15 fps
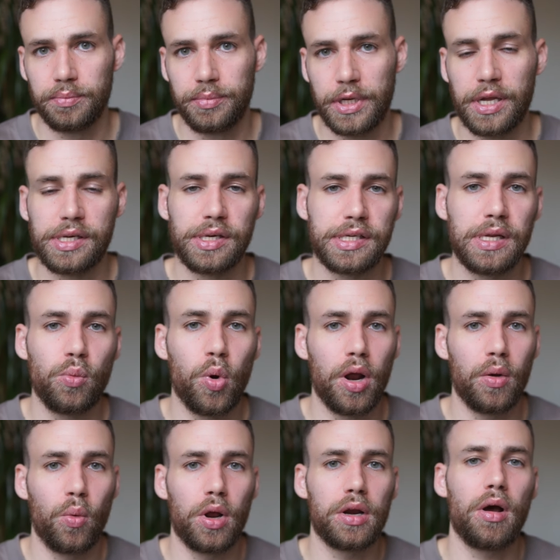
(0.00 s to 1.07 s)
because you see
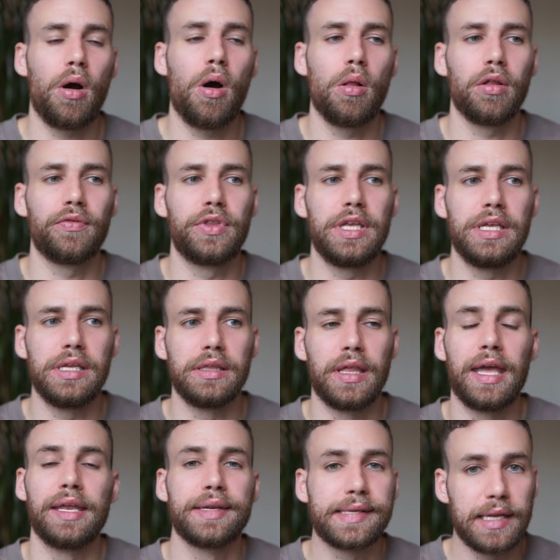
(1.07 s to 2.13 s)
what what do all of the
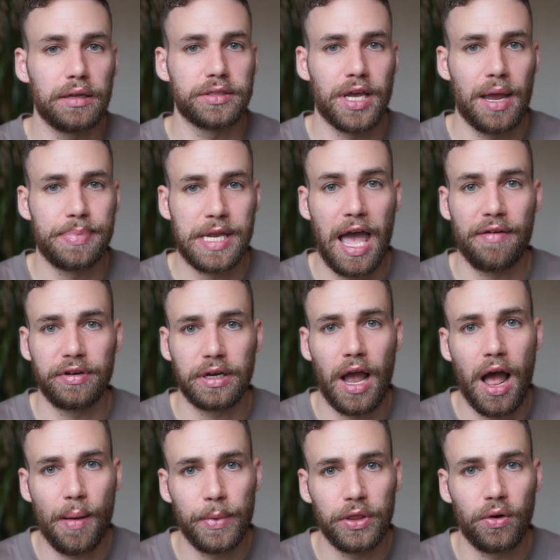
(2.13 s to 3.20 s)
the incel types have in
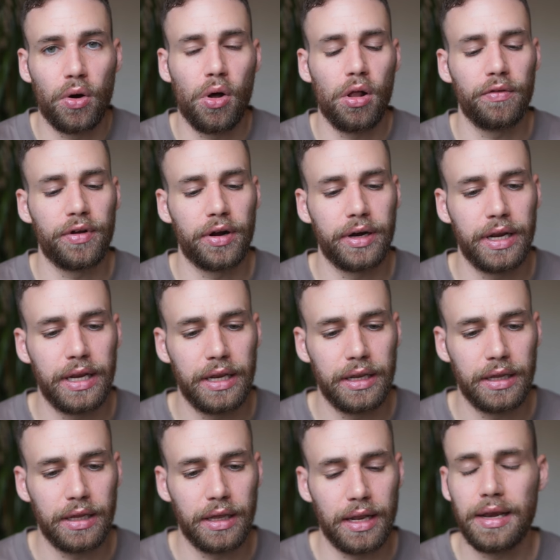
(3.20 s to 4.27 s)
common they're all very
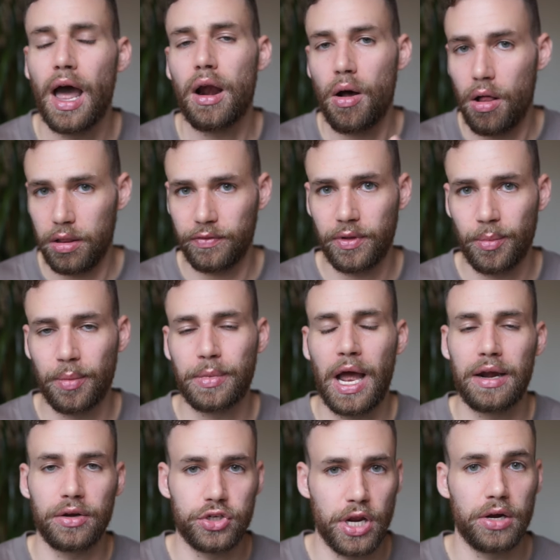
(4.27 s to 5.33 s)
and not all of them i'm
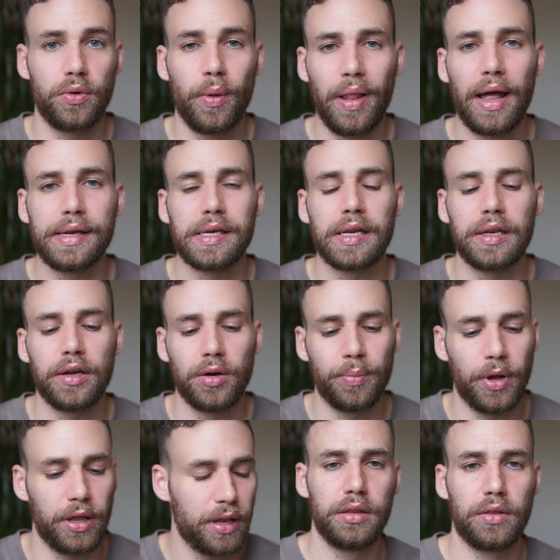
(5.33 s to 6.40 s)
kind of generalizing here
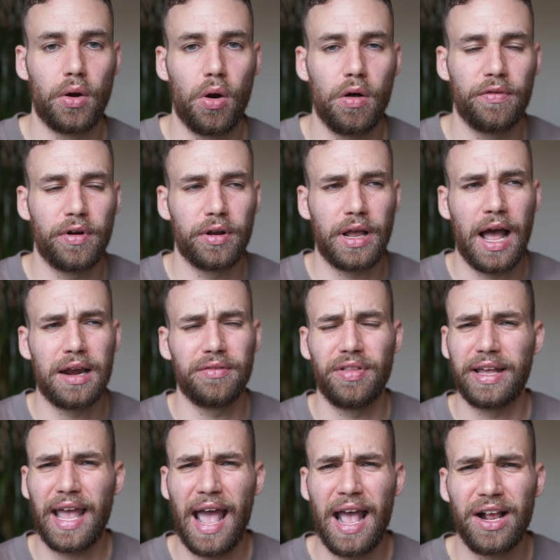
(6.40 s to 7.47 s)
but they're all very kind of
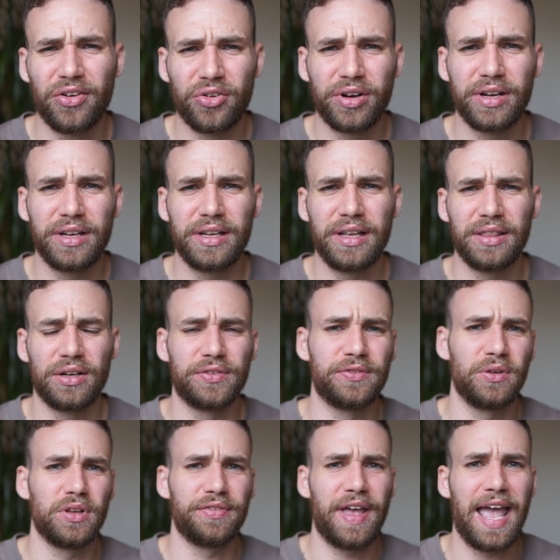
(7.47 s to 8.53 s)
like angry and they're
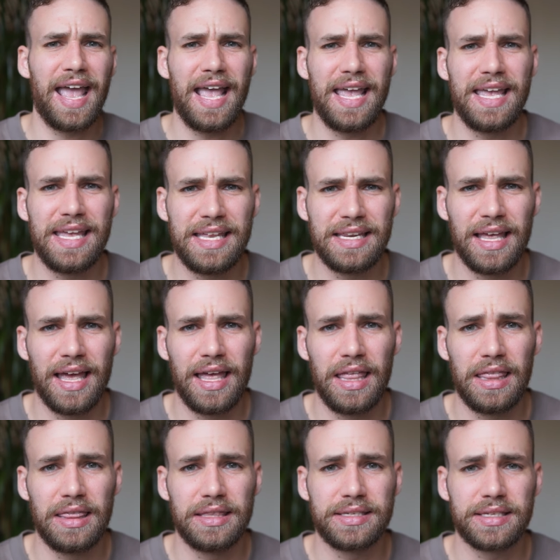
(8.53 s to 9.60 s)
full of hate
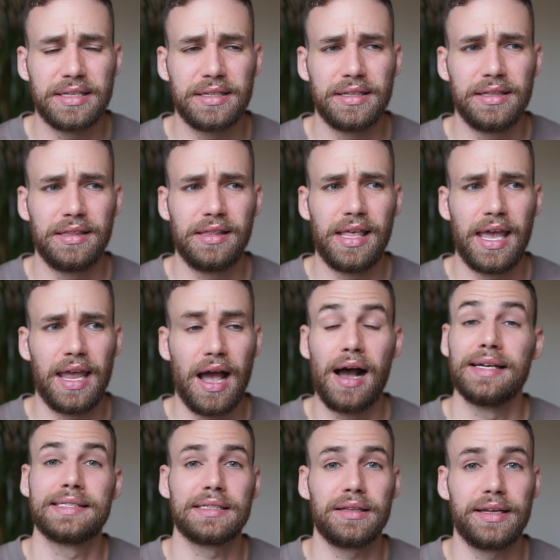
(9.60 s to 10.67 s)
and they
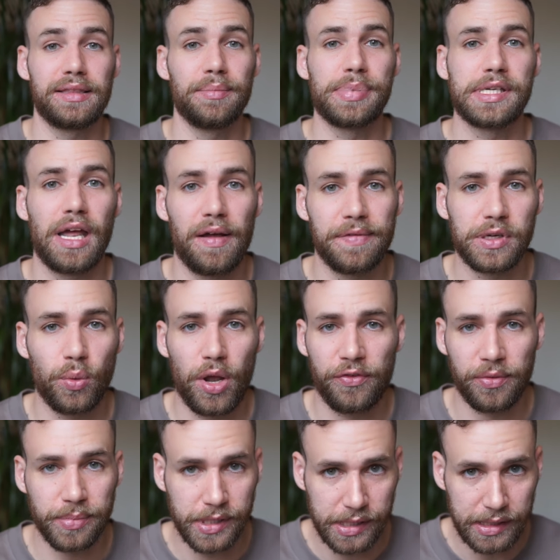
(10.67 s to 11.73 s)
isolate themselves away
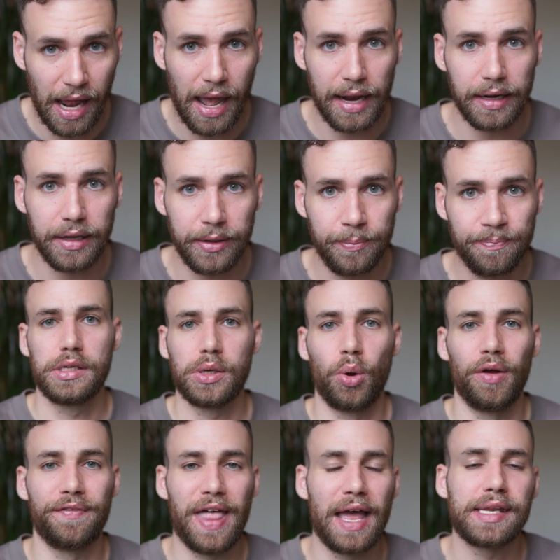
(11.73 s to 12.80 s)
from society
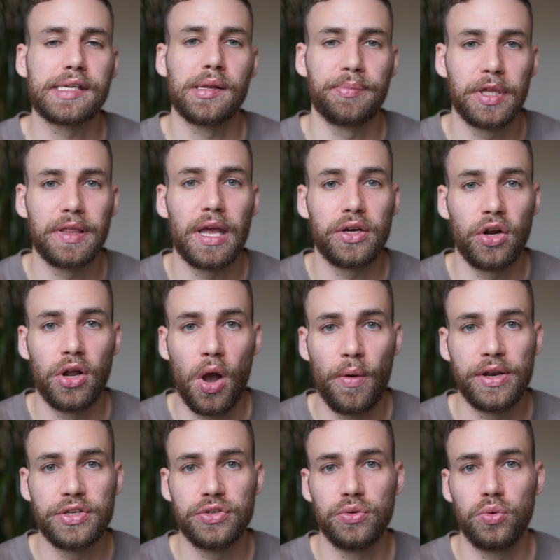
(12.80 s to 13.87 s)
so if that's something that you're
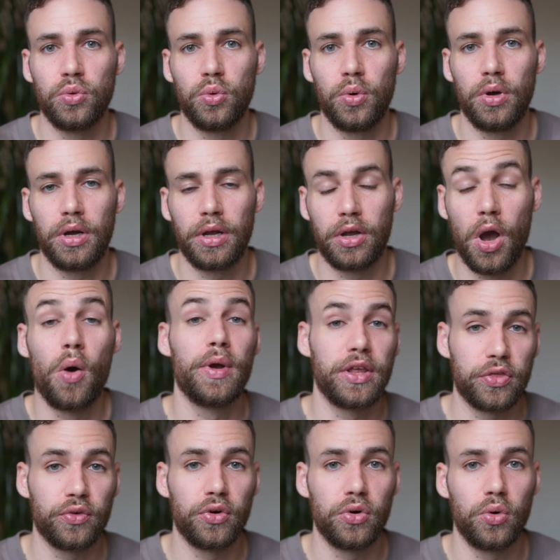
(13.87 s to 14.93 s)
going to
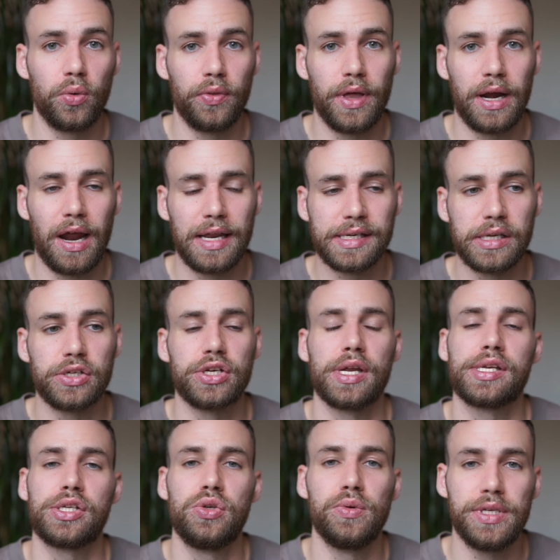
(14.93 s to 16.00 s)
going through then i
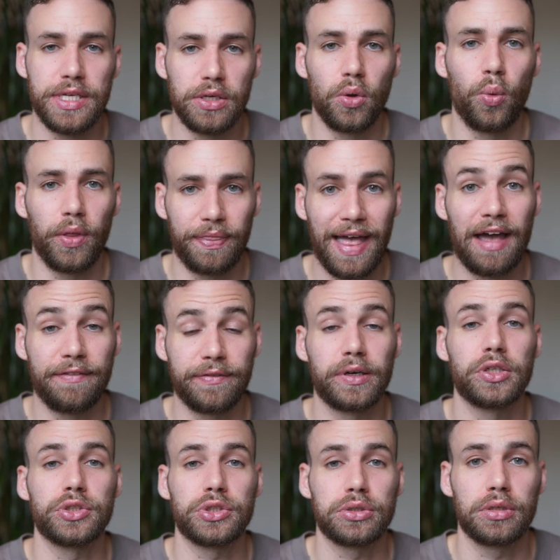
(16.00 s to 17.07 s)
suggest you deal with that
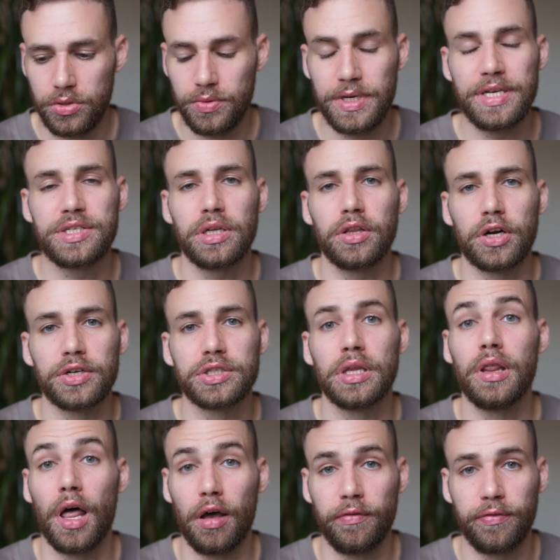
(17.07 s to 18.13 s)
first you need to learn to
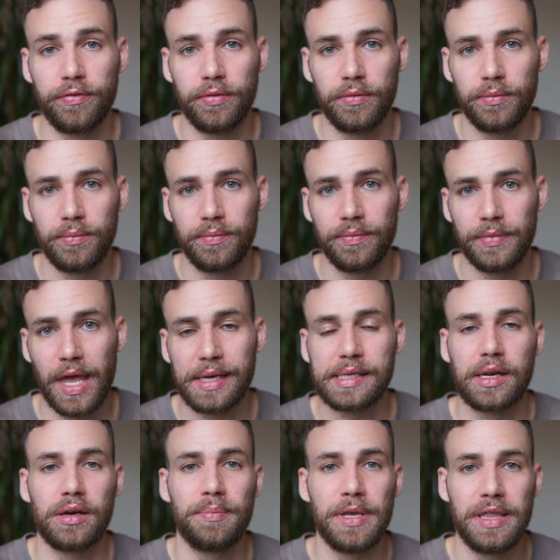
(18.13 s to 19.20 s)
love that's
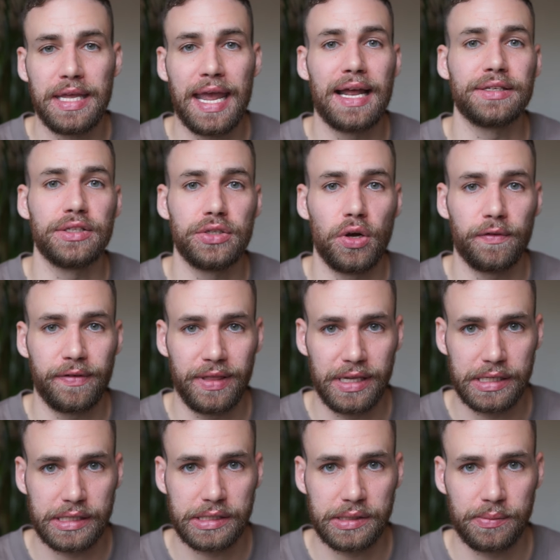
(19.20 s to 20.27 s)
going to be the antidote for
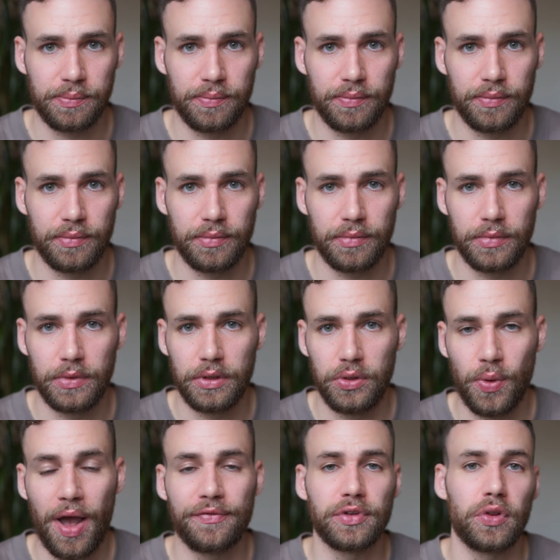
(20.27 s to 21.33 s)
this
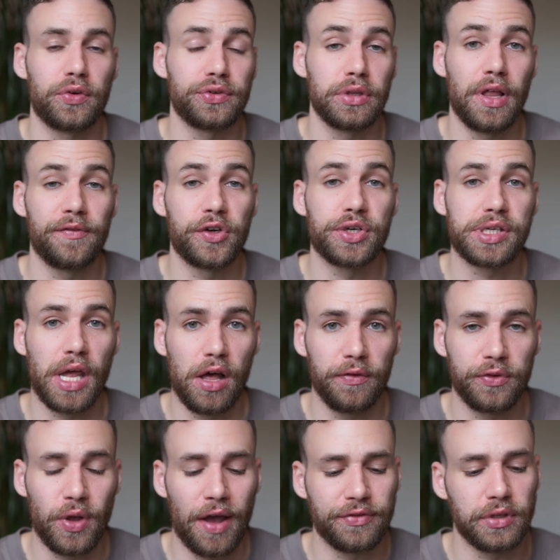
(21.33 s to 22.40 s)
you have to learn to love
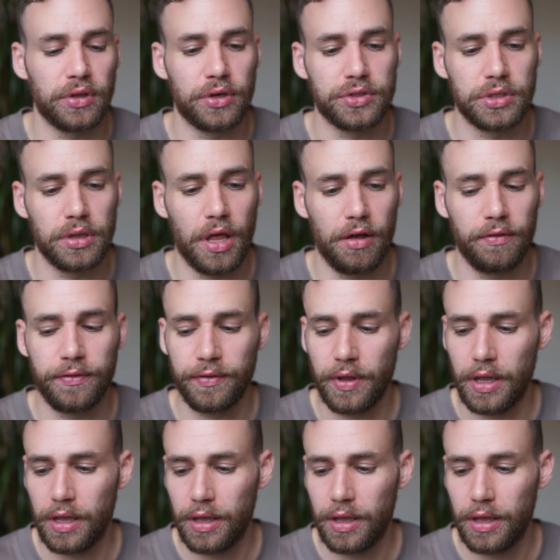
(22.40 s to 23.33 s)
yourself you have to learn to love